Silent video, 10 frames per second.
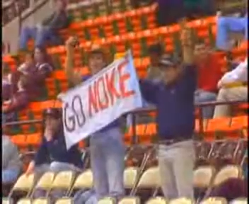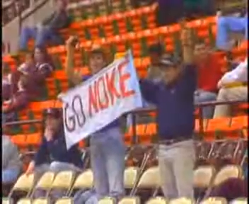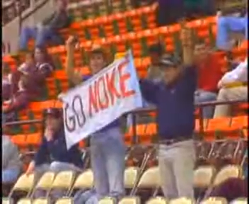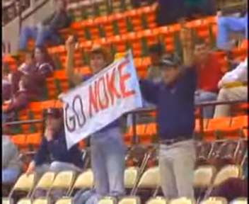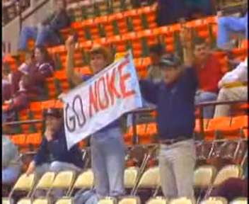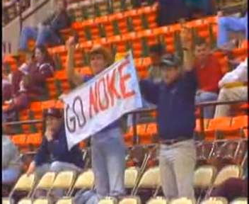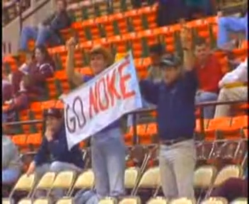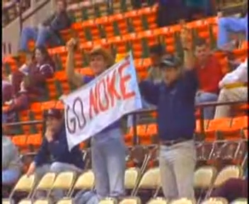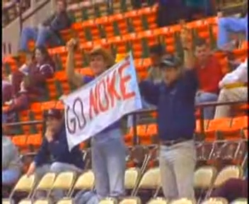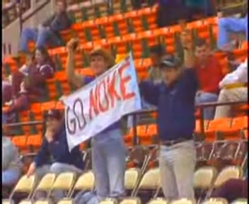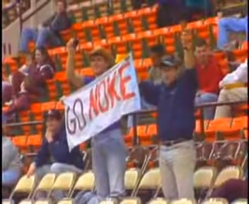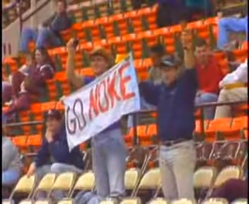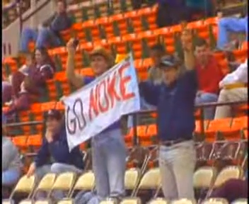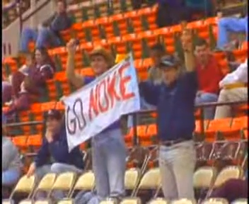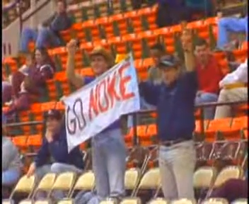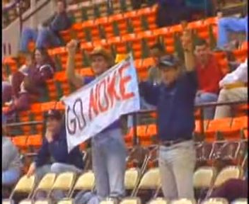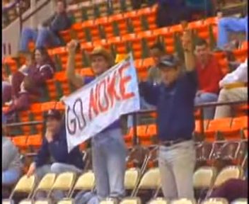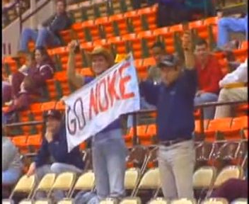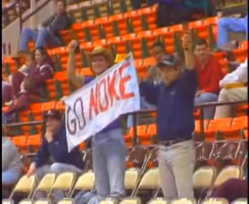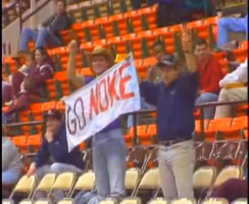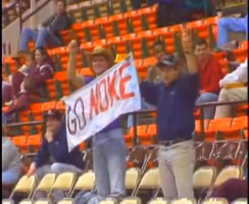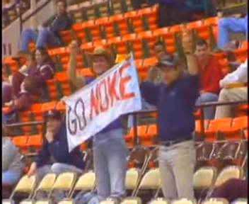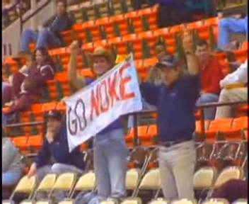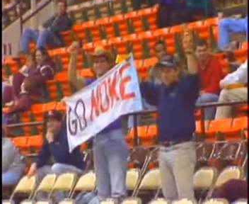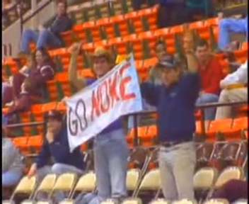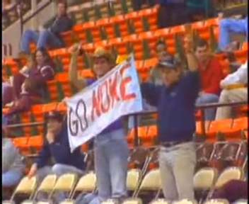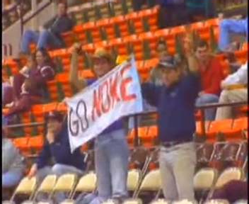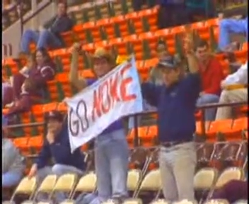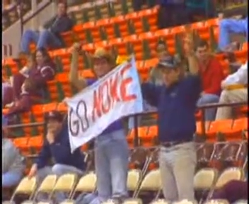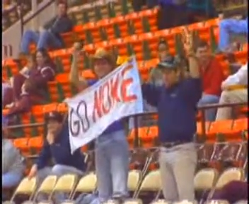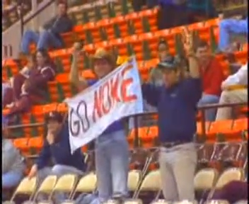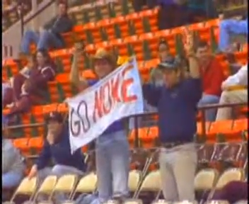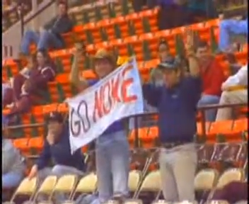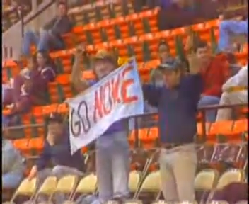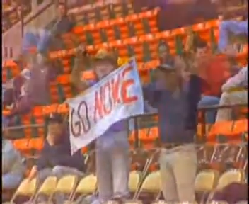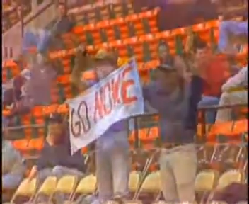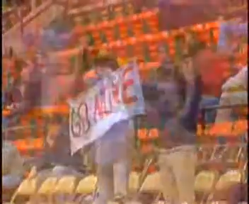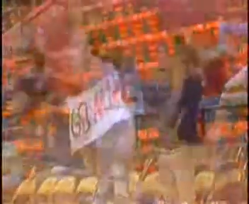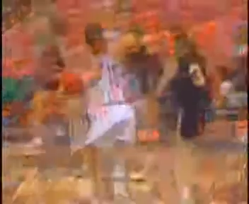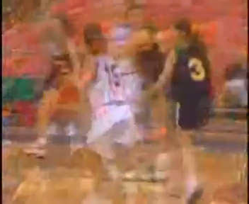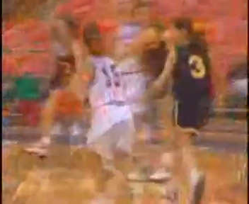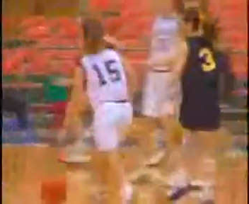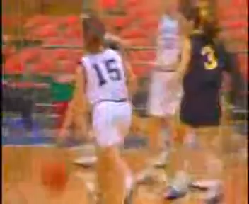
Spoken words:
No face is visible, so there are no lips to read.